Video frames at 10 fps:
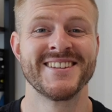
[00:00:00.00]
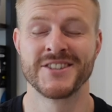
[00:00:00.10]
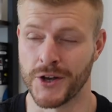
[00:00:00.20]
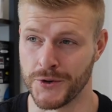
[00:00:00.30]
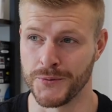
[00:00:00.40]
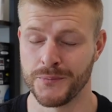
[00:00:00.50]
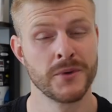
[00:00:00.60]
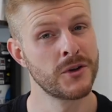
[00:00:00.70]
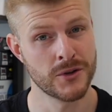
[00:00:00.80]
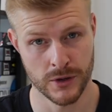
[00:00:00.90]
So,
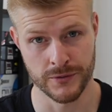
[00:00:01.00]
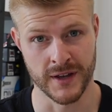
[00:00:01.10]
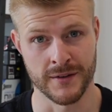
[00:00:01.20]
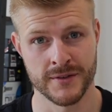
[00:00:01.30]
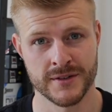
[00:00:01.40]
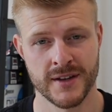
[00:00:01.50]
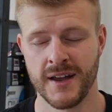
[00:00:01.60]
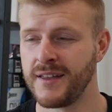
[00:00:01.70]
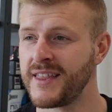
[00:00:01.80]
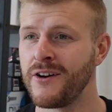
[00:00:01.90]
golf gifts.
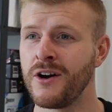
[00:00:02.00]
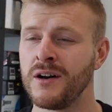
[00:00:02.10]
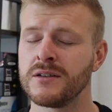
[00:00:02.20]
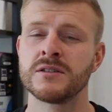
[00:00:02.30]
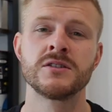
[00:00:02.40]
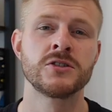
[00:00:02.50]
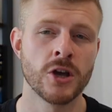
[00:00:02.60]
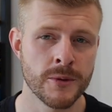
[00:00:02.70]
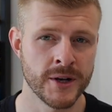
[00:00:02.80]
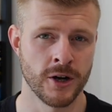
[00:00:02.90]
There are
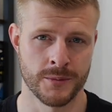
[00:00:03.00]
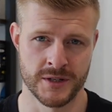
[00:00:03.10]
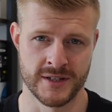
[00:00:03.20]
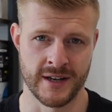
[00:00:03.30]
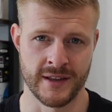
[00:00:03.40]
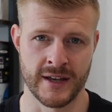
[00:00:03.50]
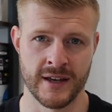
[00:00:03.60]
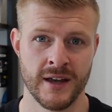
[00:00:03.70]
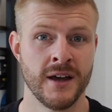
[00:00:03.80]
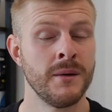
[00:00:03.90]
so many options out there,
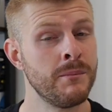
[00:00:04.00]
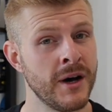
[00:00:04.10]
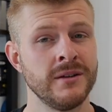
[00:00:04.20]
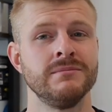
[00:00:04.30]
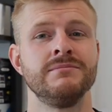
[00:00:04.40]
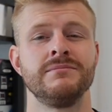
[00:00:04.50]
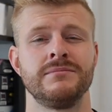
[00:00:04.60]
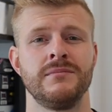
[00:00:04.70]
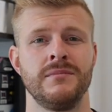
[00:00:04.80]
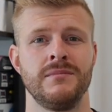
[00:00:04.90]
but
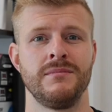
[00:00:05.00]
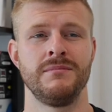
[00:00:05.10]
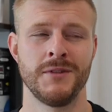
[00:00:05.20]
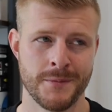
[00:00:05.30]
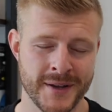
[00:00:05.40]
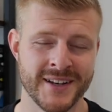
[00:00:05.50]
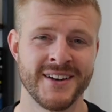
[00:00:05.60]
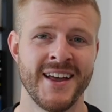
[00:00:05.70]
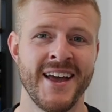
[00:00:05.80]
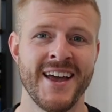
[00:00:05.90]
in my
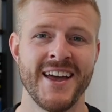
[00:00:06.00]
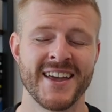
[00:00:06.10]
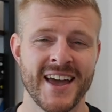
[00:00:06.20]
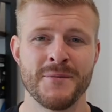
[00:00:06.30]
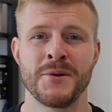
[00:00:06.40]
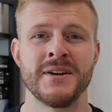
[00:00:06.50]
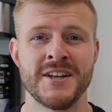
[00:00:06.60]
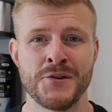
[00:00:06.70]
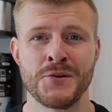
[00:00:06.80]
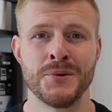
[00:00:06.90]
opinion, it can be quite
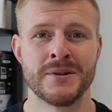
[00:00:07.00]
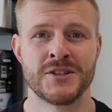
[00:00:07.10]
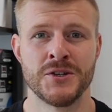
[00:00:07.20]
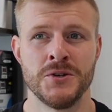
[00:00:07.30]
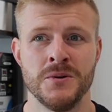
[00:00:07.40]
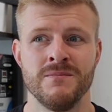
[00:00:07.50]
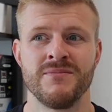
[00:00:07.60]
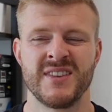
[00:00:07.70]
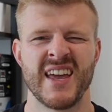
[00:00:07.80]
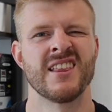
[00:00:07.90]
difficult to
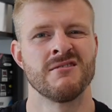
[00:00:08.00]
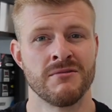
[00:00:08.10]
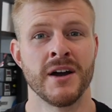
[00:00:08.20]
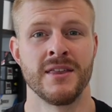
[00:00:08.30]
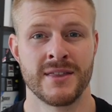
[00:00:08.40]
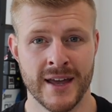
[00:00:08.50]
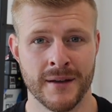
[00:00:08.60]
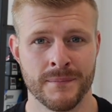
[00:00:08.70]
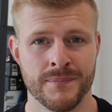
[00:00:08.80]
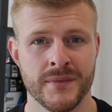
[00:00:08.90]
get the right
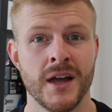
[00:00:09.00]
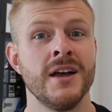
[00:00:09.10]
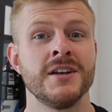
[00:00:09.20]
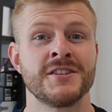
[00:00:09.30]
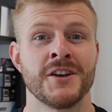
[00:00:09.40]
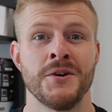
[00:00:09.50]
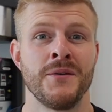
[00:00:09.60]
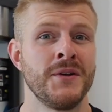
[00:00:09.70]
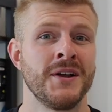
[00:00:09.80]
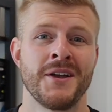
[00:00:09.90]
thing. So
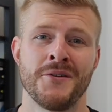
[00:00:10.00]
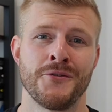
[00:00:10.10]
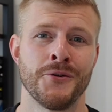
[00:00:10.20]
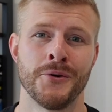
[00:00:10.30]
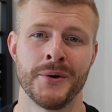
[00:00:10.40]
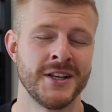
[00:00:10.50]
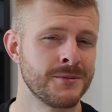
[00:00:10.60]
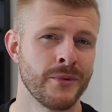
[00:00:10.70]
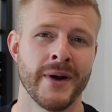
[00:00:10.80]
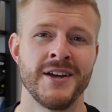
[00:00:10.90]
if you're looking for
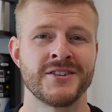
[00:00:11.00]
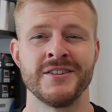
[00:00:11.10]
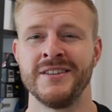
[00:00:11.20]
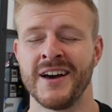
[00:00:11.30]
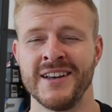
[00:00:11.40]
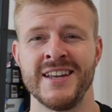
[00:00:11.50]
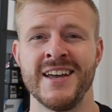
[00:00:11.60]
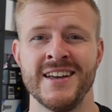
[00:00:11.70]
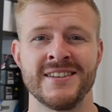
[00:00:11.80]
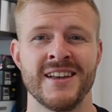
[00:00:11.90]
inspiration,
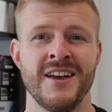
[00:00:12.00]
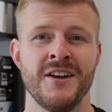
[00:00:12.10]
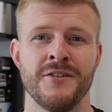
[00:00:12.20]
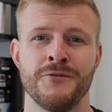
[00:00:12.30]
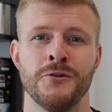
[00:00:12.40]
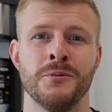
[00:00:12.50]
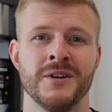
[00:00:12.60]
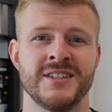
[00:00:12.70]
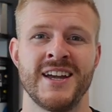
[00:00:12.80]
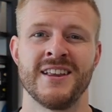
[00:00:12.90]
ideas for
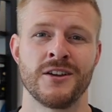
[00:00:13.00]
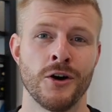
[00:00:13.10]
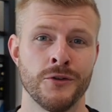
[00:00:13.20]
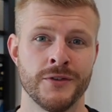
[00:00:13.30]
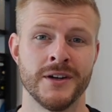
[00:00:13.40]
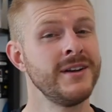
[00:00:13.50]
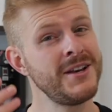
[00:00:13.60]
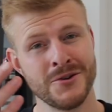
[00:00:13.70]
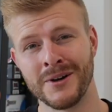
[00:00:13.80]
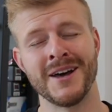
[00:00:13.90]
what to get the golfer in
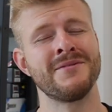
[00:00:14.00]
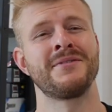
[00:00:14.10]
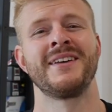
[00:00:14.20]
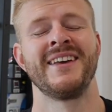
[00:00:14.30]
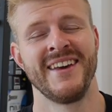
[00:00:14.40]
your life,